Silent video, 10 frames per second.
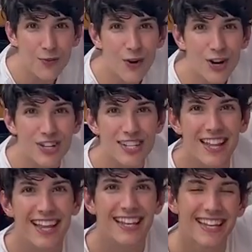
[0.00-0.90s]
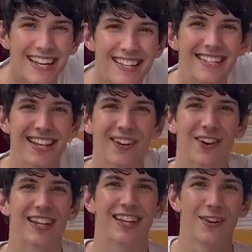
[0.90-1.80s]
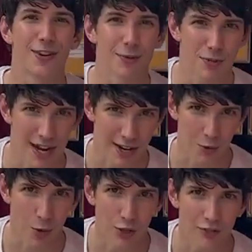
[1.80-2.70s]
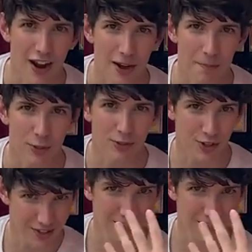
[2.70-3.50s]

first hidden secret here in the Wizarding World, Harry Potter,